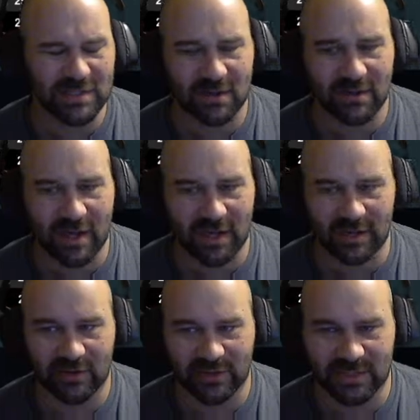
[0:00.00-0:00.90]
are not
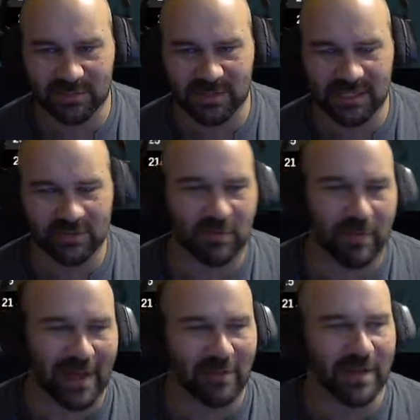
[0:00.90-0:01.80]
nearly as obsessed with
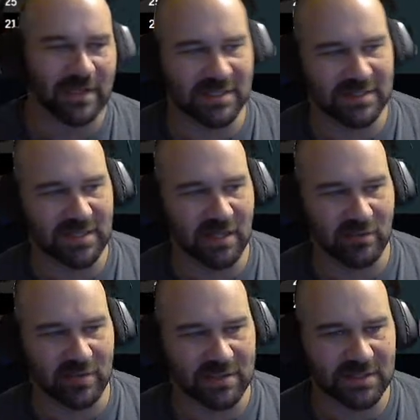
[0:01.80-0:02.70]
battle mechs as the other
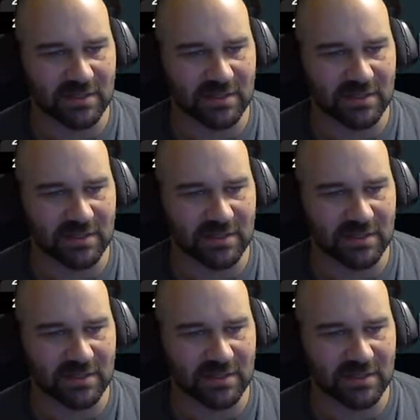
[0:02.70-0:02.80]
ones.